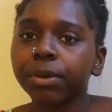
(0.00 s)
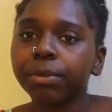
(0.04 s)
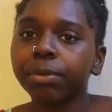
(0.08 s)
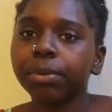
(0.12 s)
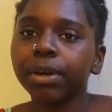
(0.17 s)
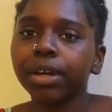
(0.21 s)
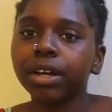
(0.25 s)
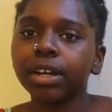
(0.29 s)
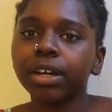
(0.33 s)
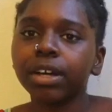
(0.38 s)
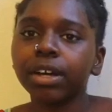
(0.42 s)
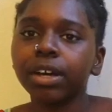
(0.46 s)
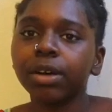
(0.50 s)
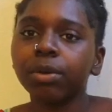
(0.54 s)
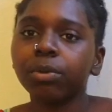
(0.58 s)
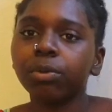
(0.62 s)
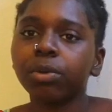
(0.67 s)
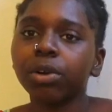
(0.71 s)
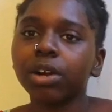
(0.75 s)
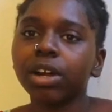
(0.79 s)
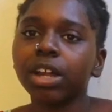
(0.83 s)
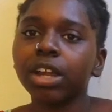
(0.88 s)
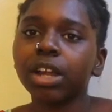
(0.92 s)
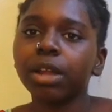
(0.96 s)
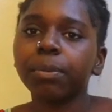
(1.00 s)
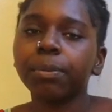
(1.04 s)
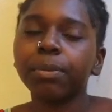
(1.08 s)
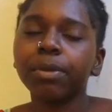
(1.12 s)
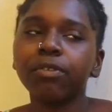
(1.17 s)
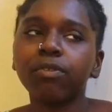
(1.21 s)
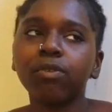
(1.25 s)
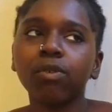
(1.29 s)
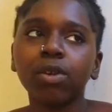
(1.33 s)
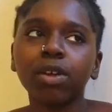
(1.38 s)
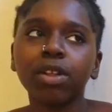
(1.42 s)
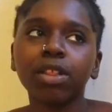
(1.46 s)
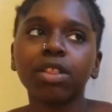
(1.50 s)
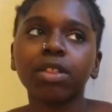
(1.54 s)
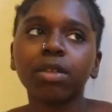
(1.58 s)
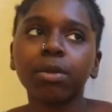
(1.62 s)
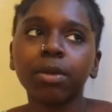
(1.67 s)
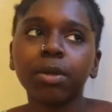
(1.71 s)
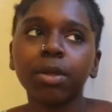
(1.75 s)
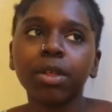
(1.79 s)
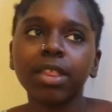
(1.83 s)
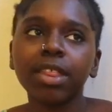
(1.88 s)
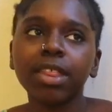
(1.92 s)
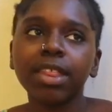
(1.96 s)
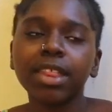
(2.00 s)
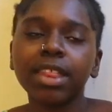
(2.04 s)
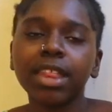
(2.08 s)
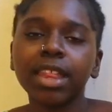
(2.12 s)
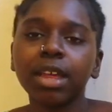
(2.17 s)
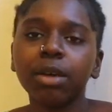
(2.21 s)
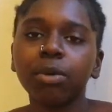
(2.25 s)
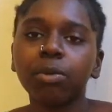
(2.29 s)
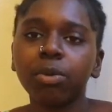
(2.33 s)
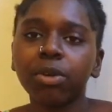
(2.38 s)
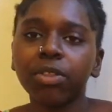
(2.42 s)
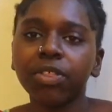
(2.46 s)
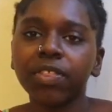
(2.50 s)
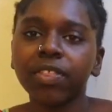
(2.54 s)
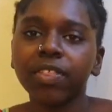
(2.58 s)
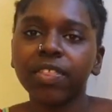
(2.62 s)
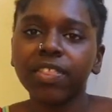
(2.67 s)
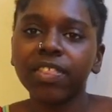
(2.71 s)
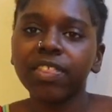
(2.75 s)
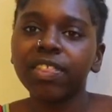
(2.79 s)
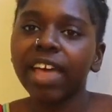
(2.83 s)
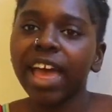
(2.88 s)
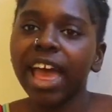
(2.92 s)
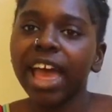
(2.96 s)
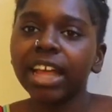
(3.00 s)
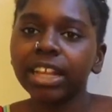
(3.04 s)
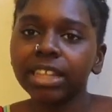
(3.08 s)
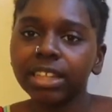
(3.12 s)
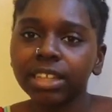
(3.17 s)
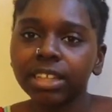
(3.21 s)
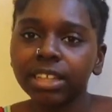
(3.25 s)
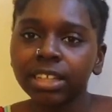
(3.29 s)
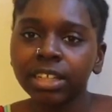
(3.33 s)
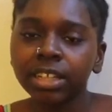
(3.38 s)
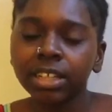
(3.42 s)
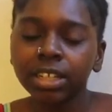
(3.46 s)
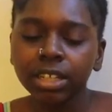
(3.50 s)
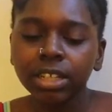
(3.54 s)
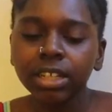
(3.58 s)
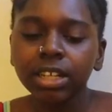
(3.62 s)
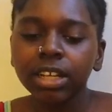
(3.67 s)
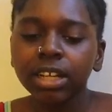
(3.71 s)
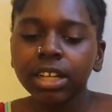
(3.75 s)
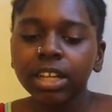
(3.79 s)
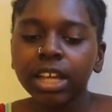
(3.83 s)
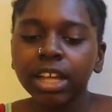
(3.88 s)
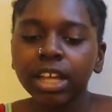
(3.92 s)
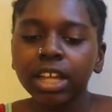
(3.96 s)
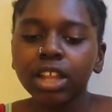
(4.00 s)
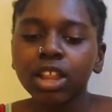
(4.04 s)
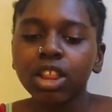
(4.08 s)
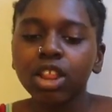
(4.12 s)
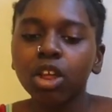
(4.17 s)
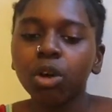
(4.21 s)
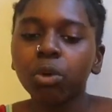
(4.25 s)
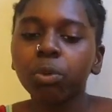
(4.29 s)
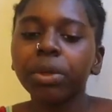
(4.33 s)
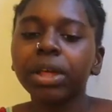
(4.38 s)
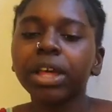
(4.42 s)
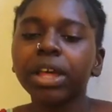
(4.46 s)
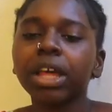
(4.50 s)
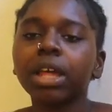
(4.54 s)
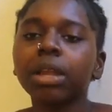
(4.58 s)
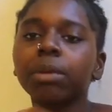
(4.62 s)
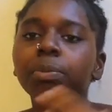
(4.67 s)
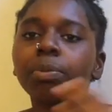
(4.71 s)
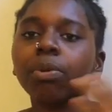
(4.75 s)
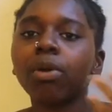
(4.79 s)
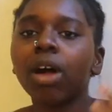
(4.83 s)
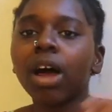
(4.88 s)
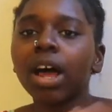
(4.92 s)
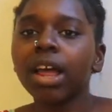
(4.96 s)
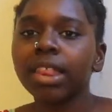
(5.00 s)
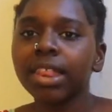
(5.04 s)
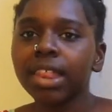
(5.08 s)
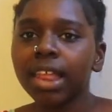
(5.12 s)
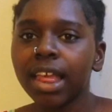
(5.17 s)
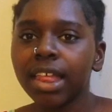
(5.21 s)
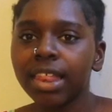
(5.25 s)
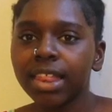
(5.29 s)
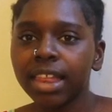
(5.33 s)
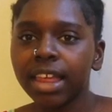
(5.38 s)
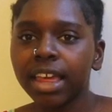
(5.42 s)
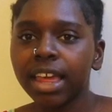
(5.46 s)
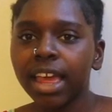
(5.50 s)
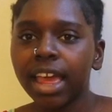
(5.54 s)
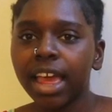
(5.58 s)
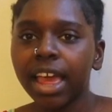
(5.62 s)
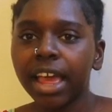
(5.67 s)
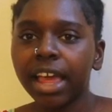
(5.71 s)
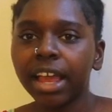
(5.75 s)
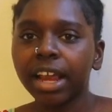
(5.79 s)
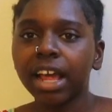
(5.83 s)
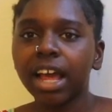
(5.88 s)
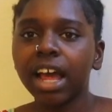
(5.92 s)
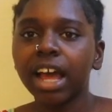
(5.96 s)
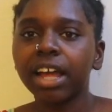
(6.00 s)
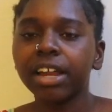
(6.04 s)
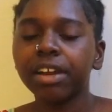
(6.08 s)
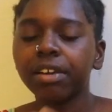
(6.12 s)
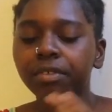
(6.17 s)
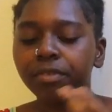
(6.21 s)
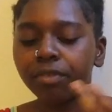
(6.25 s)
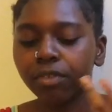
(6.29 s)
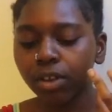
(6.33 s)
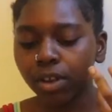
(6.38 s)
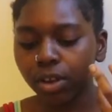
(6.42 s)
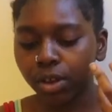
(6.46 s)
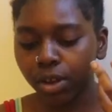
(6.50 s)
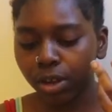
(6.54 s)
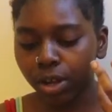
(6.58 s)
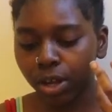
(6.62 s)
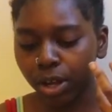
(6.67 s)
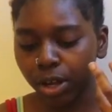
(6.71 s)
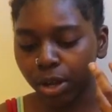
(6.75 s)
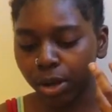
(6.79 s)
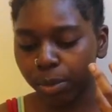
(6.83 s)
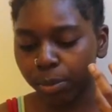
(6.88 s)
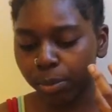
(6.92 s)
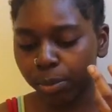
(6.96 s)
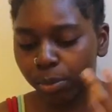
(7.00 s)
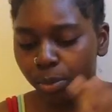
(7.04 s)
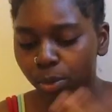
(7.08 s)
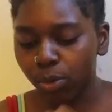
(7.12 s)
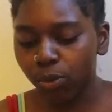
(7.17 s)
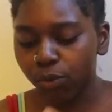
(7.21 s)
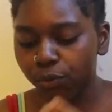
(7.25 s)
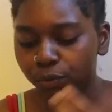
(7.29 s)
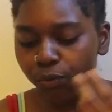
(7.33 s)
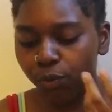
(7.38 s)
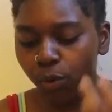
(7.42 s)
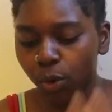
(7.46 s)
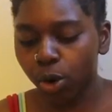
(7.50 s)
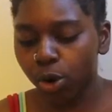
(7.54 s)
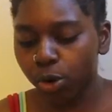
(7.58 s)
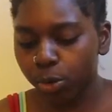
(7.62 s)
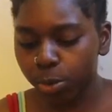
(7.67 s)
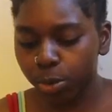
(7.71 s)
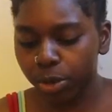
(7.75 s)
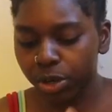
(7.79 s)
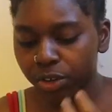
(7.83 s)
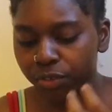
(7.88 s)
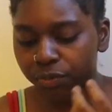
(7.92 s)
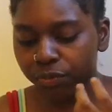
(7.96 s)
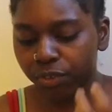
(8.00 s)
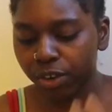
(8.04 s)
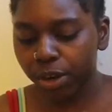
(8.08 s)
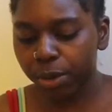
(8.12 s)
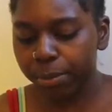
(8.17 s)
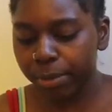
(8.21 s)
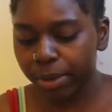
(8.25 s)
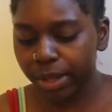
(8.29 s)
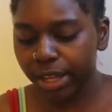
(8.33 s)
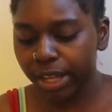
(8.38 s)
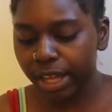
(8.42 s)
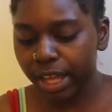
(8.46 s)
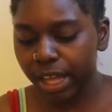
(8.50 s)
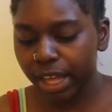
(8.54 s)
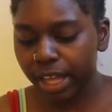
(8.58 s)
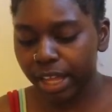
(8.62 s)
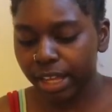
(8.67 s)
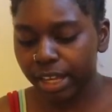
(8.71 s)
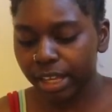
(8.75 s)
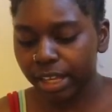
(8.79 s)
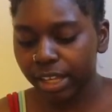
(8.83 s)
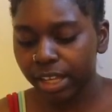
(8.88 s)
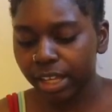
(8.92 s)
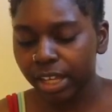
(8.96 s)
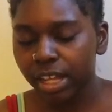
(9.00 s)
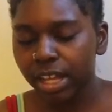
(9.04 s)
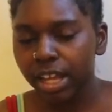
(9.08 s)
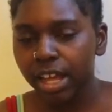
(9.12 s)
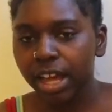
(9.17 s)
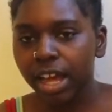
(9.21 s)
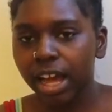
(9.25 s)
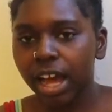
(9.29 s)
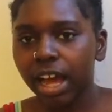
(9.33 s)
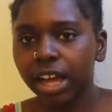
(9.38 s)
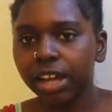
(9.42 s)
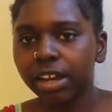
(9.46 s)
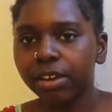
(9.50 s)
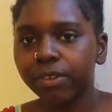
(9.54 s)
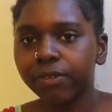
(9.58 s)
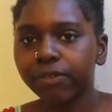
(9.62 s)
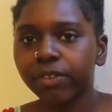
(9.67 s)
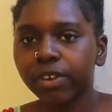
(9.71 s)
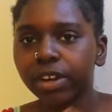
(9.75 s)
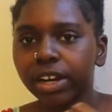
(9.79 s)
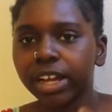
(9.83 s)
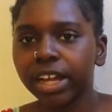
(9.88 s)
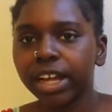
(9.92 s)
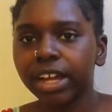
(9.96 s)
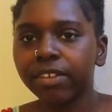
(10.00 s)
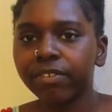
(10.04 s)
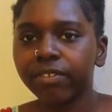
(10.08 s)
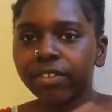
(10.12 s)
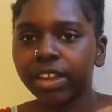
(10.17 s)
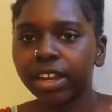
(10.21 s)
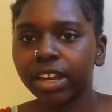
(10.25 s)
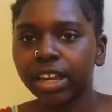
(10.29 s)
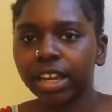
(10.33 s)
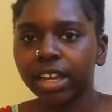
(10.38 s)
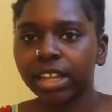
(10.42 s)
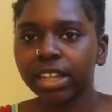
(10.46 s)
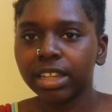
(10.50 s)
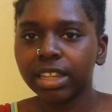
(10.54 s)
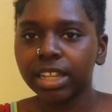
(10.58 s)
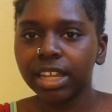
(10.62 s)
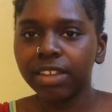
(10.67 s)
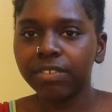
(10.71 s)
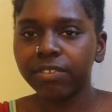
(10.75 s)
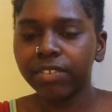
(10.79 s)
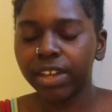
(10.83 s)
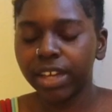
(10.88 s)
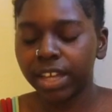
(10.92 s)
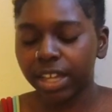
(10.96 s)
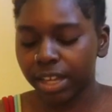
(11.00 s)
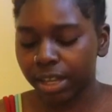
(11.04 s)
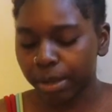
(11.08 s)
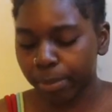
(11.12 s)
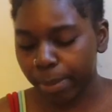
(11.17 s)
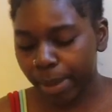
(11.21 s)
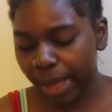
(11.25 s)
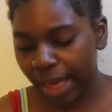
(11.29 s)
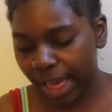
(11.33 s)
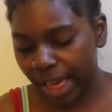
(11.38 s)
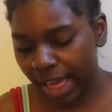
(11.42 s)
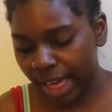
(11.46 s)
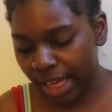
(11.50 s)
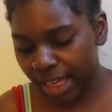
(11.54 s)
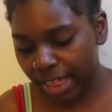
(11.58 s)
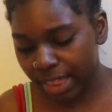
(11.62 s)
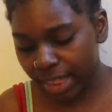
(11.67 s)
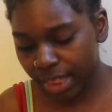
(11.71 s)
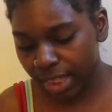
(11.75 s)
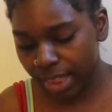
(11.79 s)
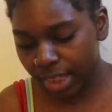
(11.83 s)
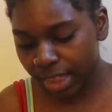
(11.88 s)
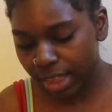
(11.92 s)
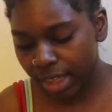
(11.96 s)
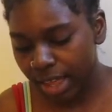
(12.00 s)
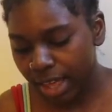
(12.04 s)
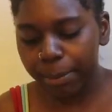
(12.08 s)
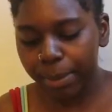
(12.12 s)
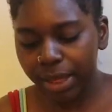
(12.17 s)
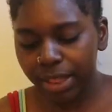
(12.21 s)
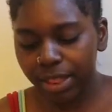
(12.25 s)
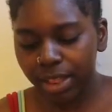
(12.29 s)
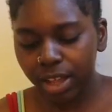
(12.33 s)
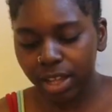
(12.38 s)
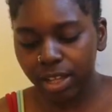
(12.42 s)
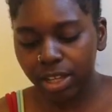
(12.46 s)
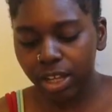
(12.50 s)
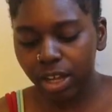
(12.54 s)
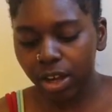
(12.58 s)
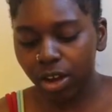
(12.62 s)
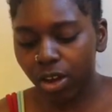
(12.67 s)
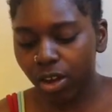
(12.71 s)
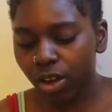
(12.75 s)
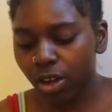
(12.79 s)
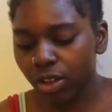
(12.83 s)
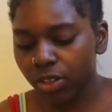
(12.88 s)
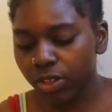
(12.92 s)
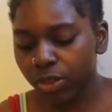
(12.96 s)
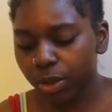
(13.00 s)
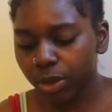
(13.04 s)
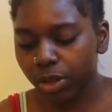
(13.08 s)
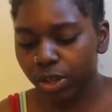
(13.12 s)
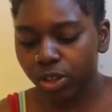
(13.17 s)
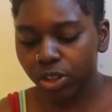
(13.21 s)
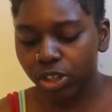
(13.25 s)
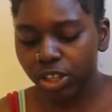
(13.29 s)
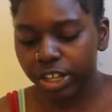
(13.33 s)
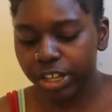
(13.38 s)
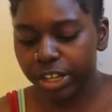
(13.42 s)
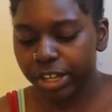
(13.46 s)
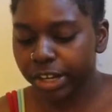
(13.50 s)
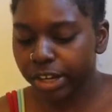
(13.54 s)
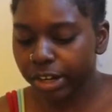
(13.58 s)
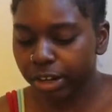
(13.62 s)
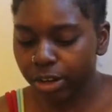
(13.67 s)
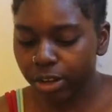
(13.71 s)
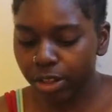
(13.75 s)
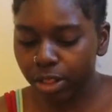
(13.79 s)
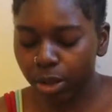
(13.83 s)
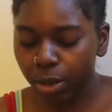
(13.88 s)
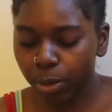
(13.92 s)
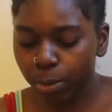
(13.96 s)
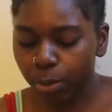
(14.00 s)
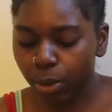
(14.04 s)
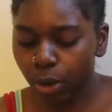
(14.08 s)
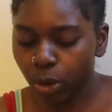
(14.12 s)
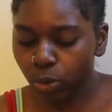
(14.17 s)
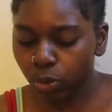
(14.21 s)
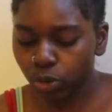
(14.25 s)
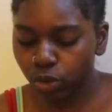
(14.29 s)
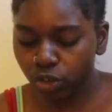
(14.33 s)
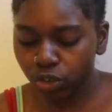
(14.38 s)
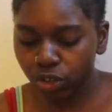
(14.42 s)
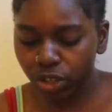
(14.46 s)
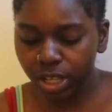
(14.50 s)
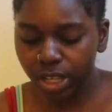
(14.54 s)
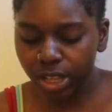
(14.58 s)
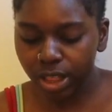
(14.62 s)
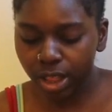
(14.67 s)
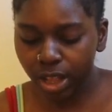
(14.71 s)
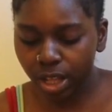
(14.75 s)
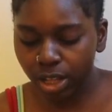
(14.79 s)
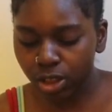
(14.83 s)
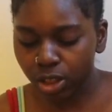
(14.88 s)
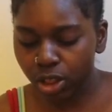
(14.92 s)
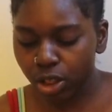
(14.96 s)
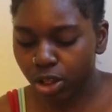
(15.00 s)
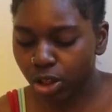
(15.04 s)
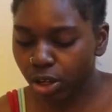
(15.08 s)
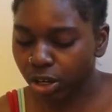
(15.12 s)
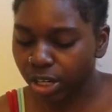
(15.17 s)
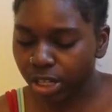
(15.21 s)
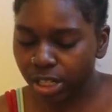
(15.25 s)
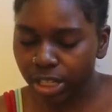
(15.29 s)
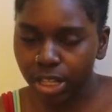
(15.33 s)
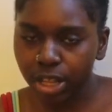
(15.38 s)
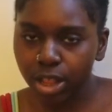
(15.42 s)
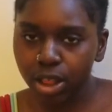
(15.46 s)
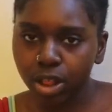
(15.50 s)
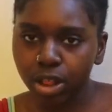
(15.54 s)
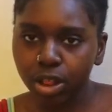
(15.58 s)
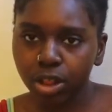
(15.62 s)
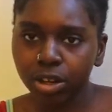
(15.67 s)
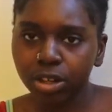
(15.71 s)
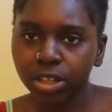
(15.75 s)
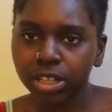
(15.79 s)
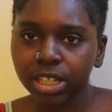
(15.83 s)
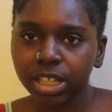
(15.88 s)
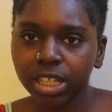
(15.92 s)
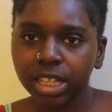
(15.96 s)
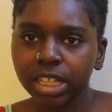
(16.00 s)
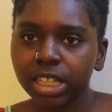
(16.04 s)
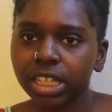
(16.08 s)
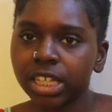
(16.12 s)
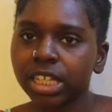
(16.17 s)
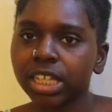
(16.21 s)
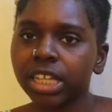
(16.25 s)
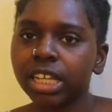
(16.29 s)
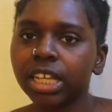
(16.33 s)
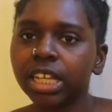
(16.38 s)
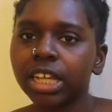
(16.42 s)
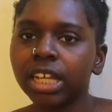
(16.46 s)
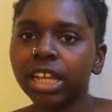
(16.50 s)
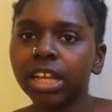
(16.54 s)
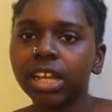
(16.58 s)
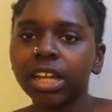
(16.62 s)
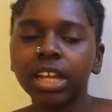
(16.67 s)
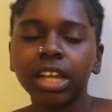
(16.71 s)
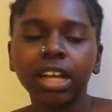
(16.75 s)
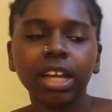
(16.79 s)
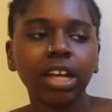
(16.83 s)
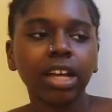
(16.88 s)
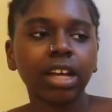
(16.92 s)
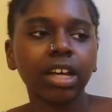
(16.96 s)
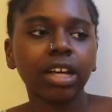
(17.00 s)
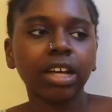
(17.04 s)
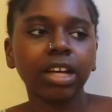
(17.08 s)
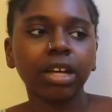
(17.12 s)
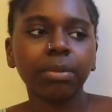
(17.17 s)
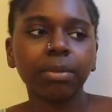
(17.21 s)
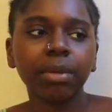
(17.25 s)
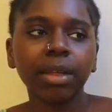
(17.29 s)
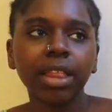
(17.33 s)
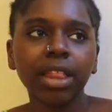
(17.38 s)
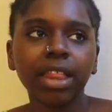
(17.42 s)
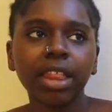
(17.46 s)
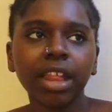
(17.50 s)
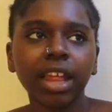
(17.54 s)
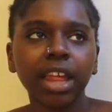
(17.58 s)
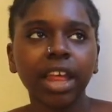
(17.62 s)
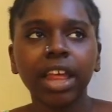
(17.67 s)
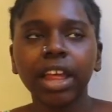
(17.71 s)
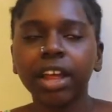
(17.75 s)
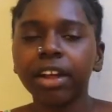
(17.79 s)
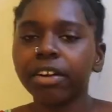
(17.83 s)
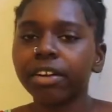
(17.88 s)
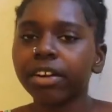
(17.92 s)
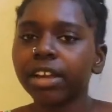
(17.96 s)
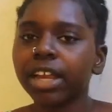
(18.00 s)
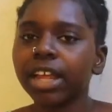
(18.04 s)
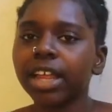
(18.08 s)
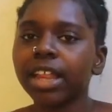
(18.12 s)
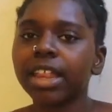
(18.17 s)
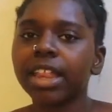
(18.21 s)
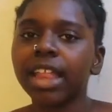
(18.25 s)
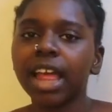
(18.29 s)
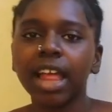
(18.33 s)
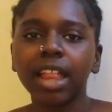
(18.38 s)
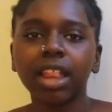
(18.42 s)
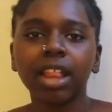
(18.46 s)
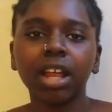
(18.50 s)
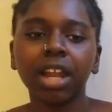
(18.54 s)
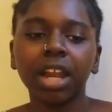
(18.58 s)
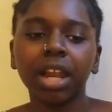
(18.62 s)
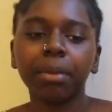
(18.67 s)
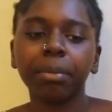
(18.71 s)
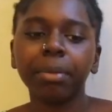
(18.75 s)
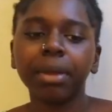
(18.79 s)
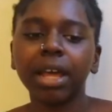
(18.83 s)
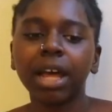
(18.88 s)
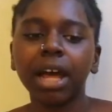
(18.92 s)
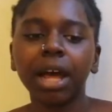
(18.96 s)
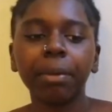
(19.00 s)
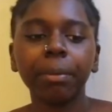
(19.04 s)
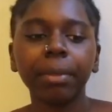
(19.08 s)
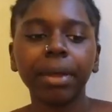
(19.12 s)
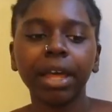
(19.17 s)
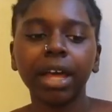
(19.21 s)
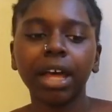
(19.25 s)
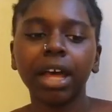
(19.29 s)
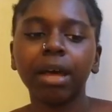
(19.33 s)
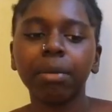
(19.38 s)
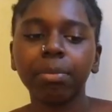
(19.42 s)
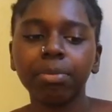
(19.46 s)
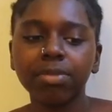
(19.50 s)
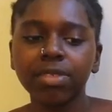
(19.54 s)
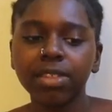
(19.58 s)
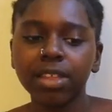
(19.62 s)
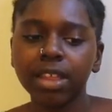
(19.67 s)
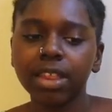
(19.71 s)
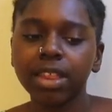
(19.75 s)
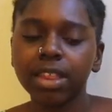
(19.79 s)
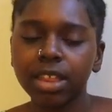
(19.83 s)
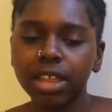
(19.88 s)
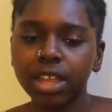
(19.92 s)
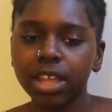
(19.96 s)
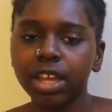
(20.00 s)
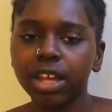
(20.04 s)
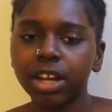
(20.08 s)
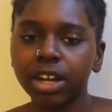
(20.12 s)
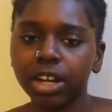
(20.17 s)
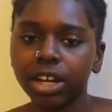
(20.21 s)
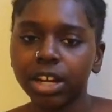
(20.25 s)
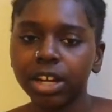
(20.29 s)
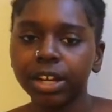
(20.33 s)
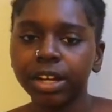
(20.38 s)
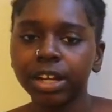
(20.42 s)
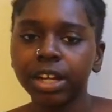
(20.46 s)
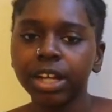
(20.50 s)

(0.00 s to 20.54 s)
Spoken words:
but we're gonna be forced to sit with that so we can process it and kind of move forward from it and kind of forgive and leave it in the past. Basically, all the tears, emotions, uncertainty, insecurities, that's going to be coming up this year.